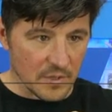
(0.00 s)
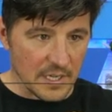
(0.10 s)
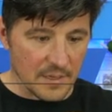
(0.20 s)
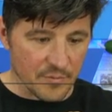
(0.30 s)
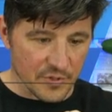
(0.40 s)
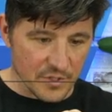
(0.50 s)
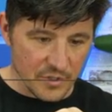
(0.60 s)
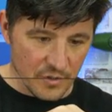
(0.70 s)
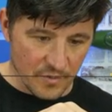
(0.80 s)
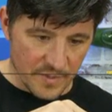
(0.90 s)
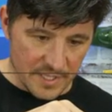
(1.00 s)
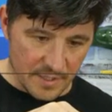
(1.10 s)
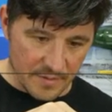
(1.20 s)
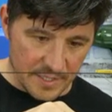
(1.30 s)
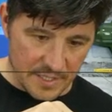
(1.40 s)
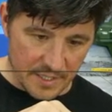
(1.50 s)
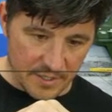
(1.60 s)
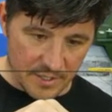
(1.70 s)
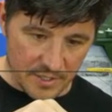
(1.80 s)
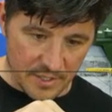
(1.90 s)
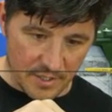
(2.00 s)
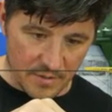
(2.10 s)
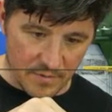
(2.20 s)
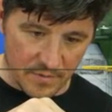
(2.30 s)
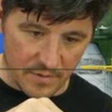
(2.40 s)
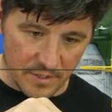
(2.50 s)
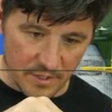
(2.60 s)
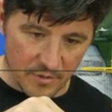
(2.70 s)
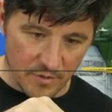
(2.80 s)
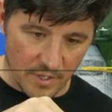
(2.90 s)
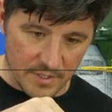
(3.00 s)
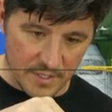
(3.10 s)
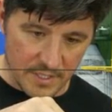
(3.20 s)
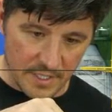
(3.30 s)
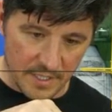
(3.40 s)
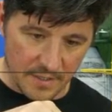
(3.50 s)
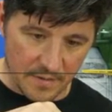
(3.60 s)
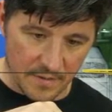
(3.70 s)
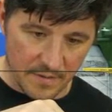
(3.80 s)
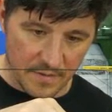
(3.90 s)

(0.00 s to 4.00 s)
one, I presume, is going to go, just go across to here.